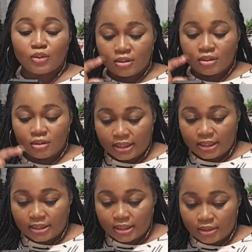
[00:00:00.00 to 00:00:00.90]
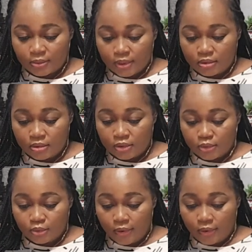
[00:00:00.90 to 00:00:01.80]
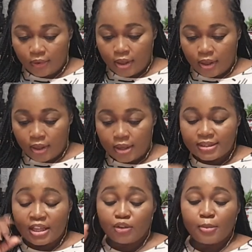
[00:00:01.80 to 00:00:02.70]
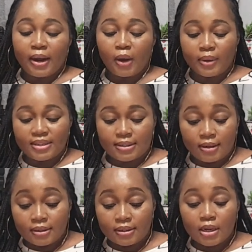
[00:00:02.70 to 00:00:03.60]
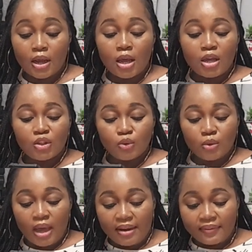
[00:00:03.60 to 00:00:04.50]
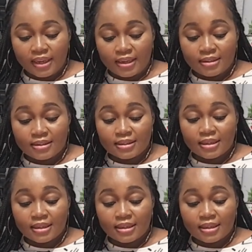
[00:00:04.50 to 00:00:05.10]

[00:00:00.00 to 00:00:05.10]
so it is one two the three part question do you have kids